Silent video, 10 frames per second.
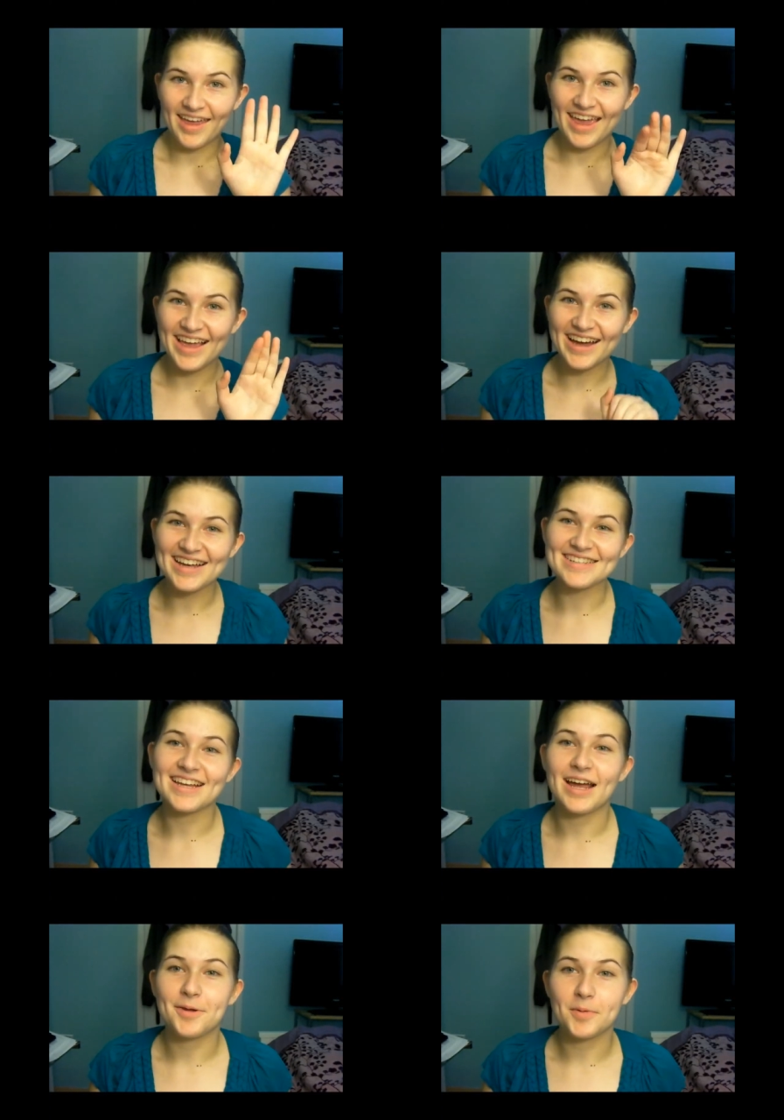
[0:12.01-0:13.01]
Hey guys,
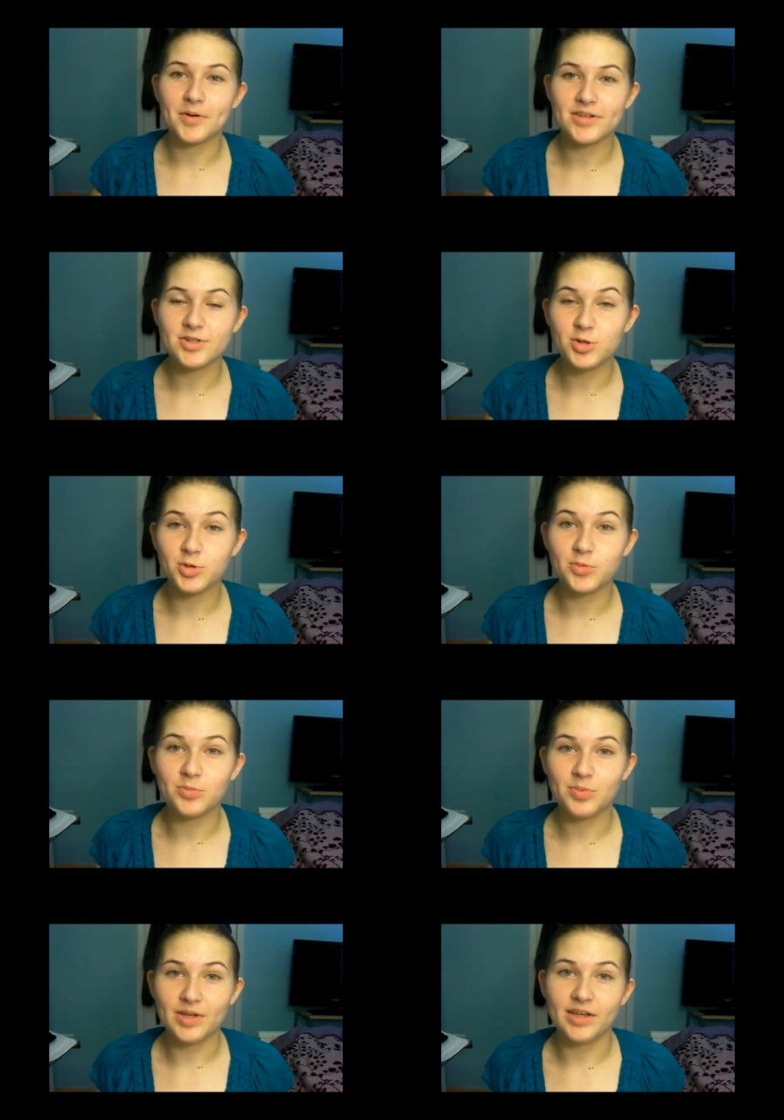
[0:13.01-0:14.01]
I'm going to
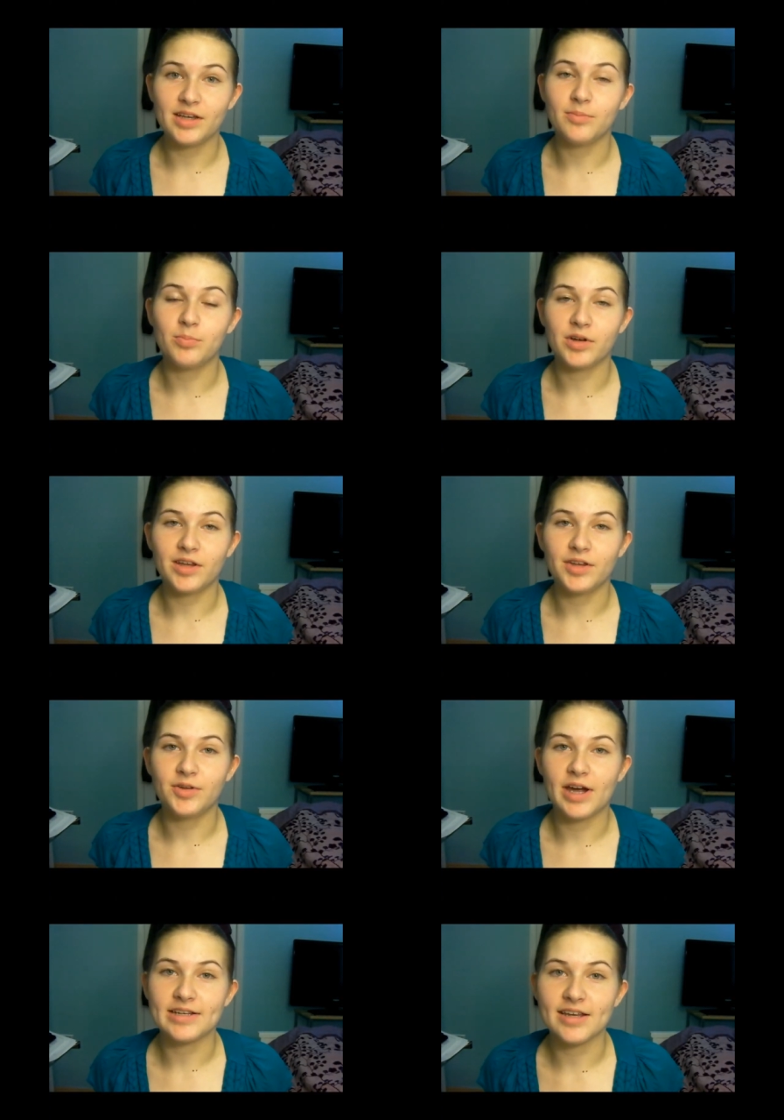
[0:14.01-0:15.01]
be bringing
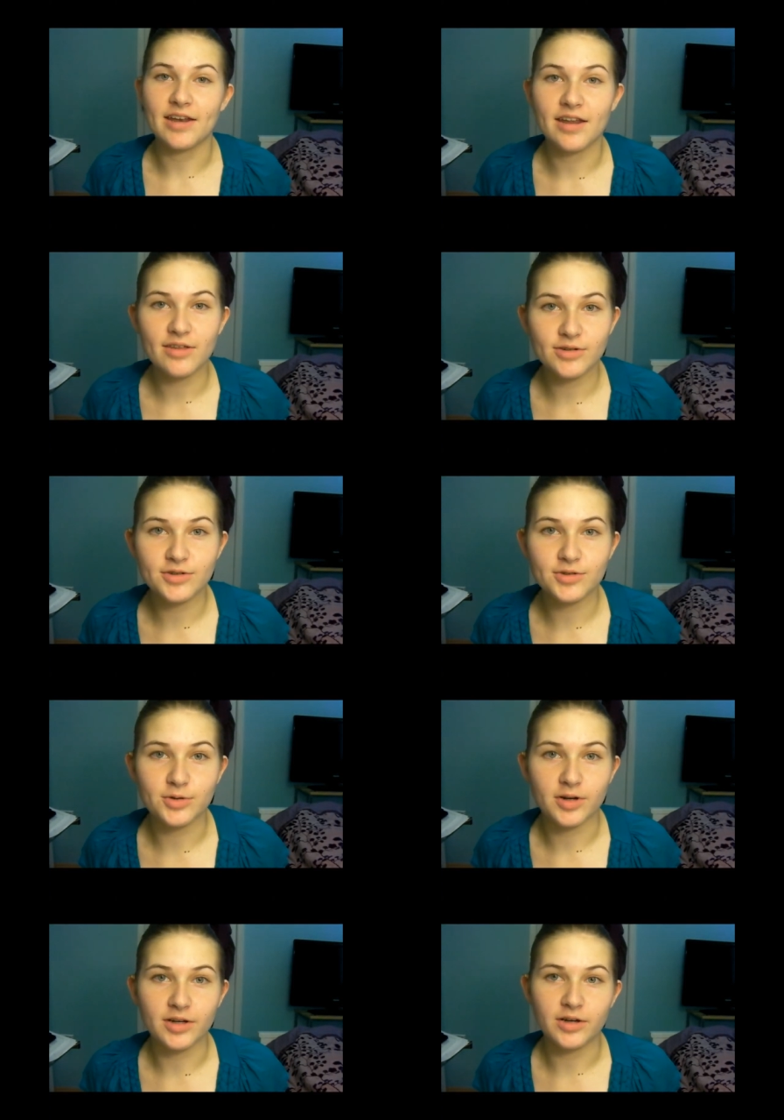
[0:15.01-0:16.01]
you guys another
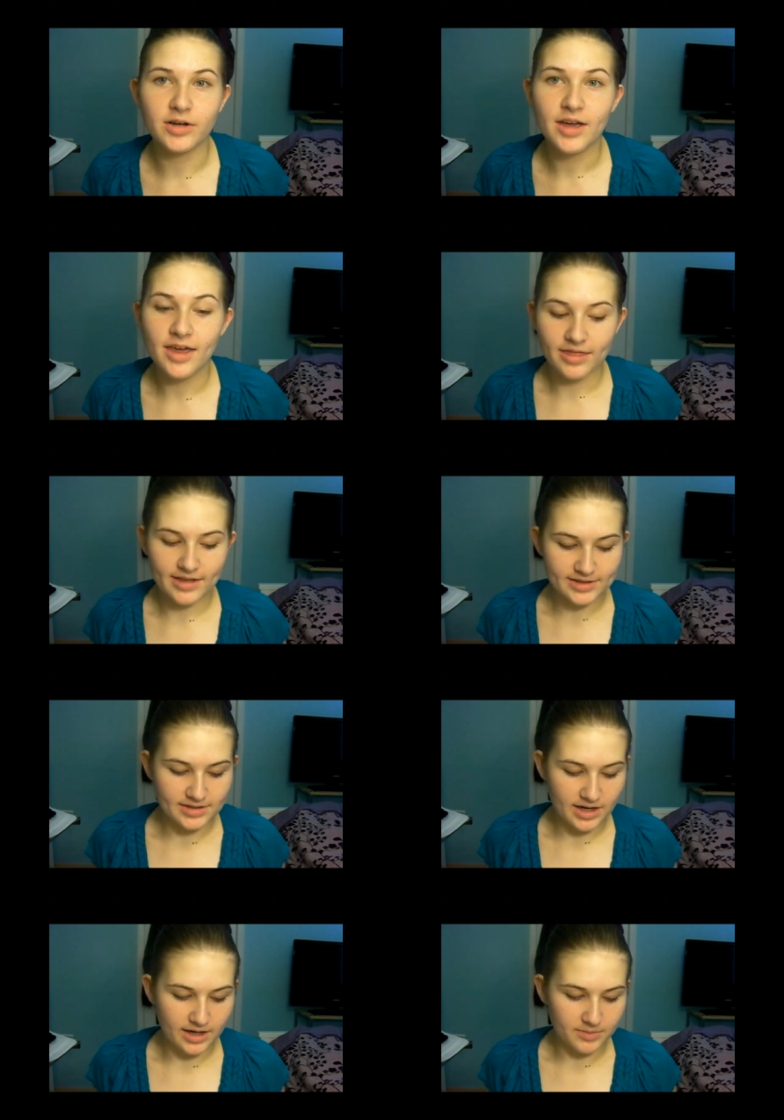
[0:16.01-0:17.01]
tutorial. This
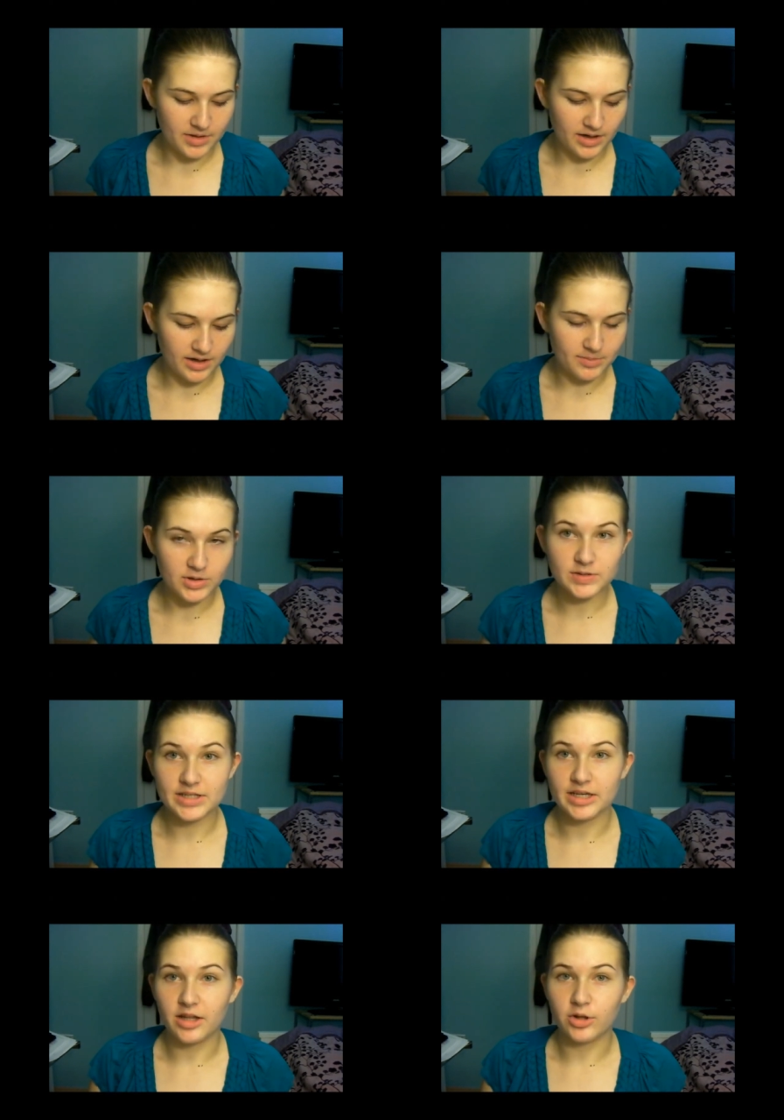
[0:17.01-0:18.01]
time I'm
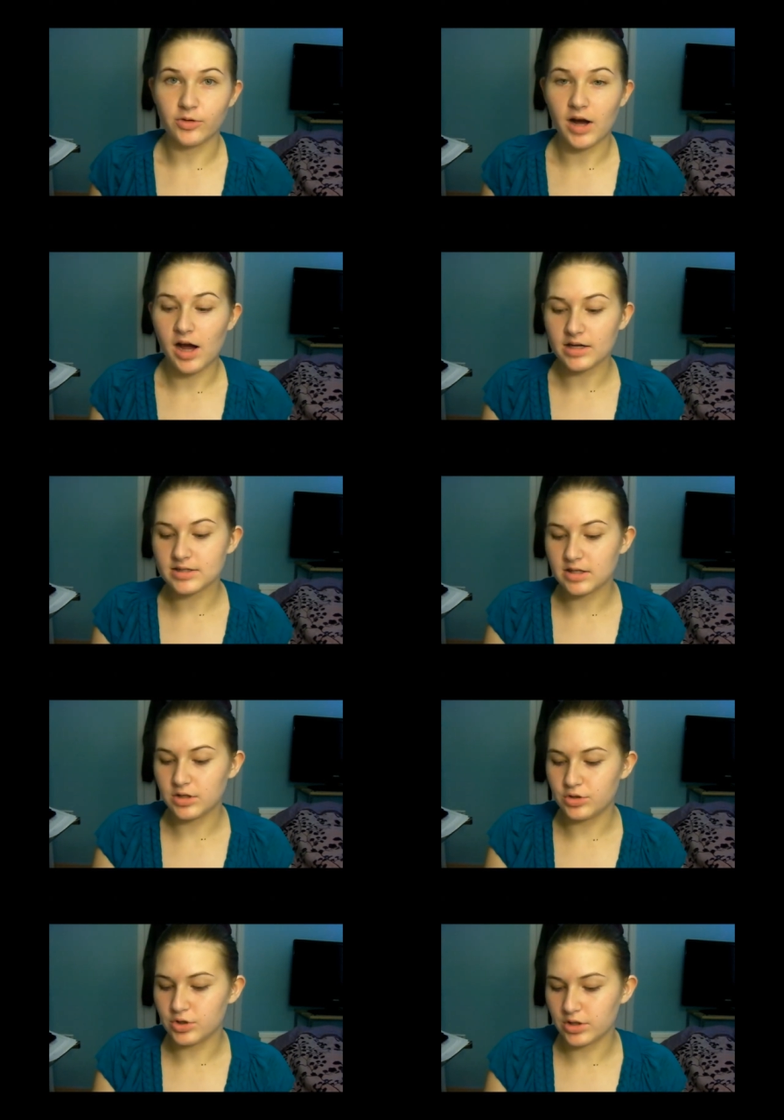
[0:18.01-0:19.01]
using Lorac's
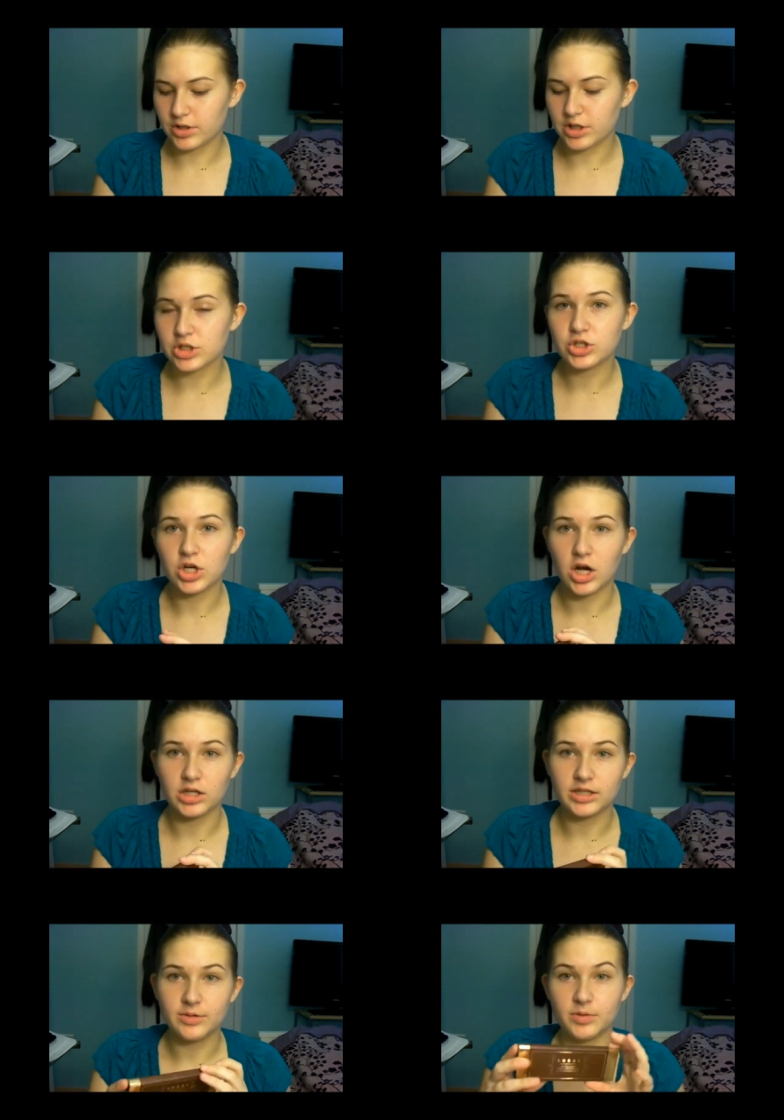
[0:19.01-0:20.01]
Dark
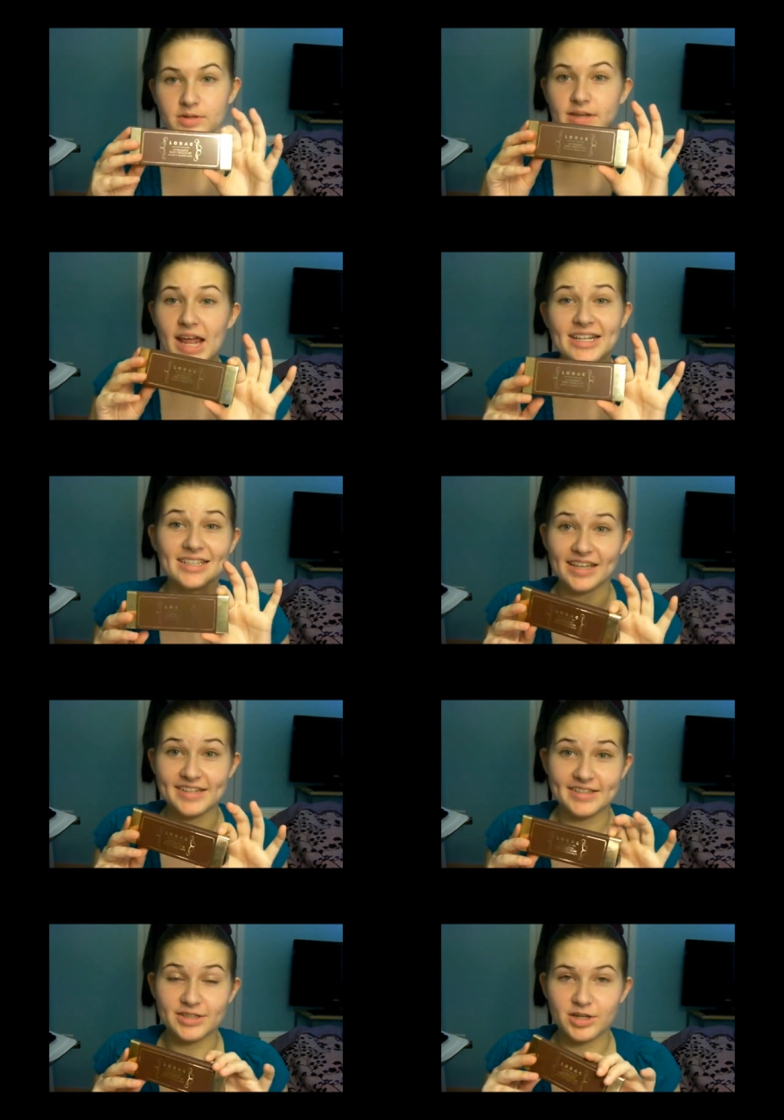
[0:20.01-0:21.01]
Chocolate, well,
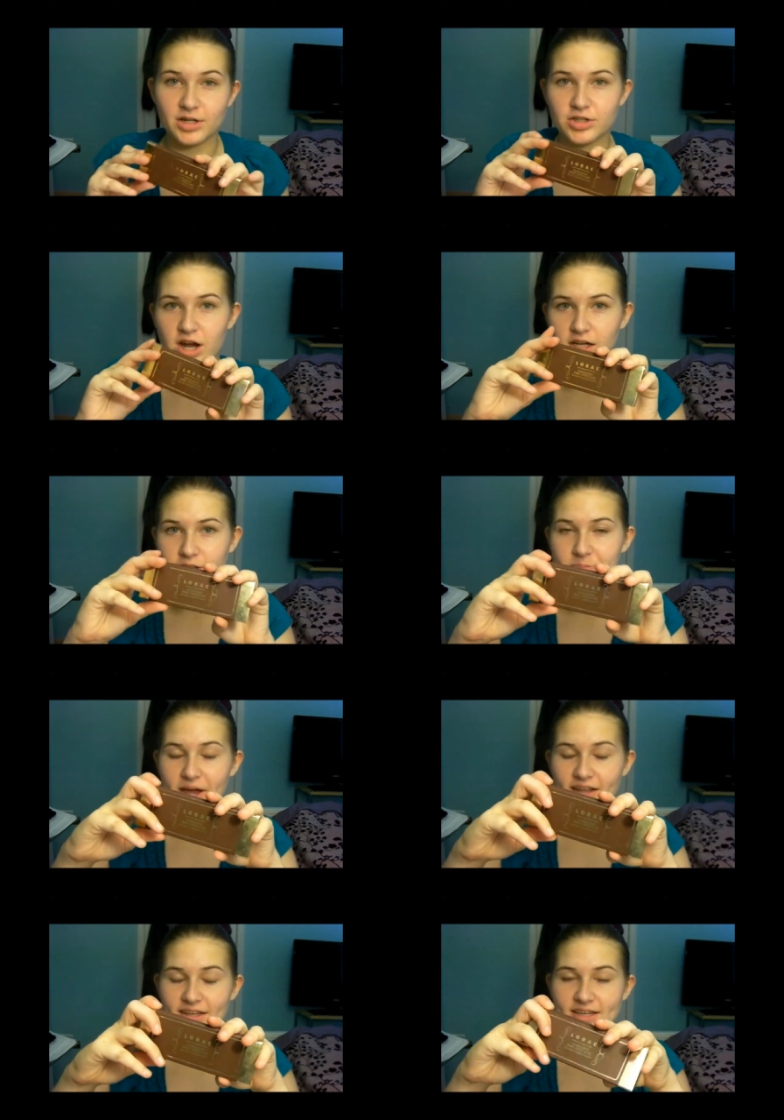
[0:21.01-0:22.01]
Tantalizing Dark Chocolate
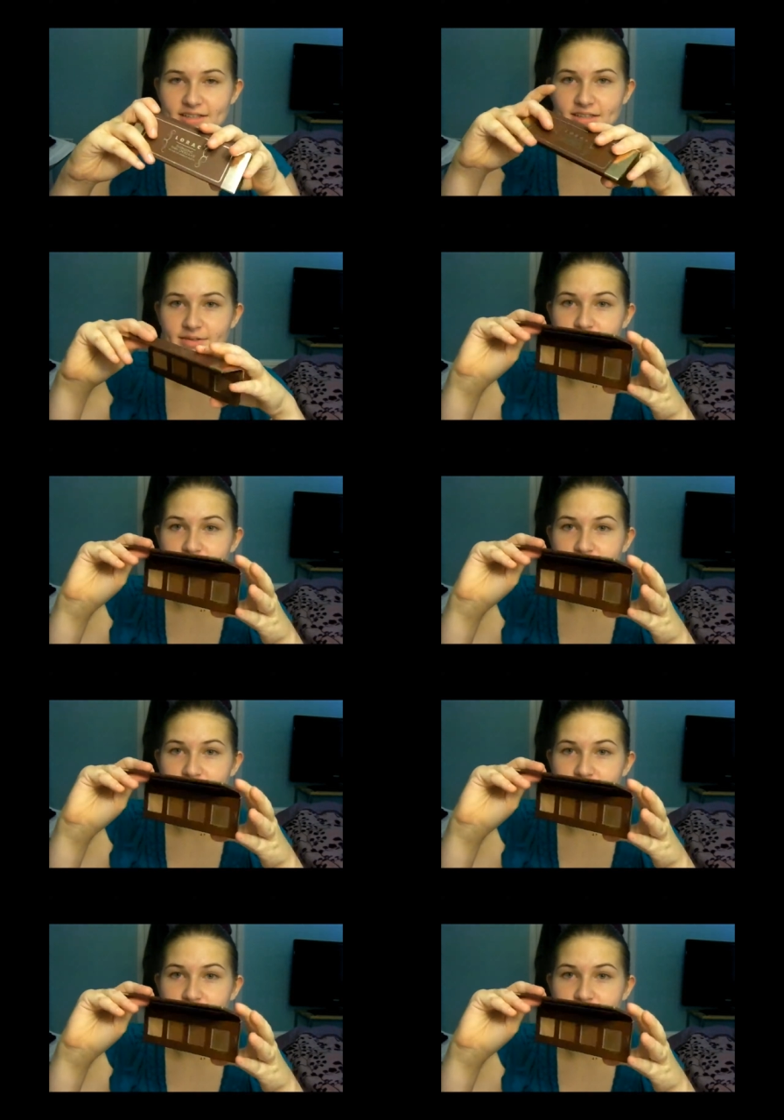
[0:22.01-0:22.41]
Palette.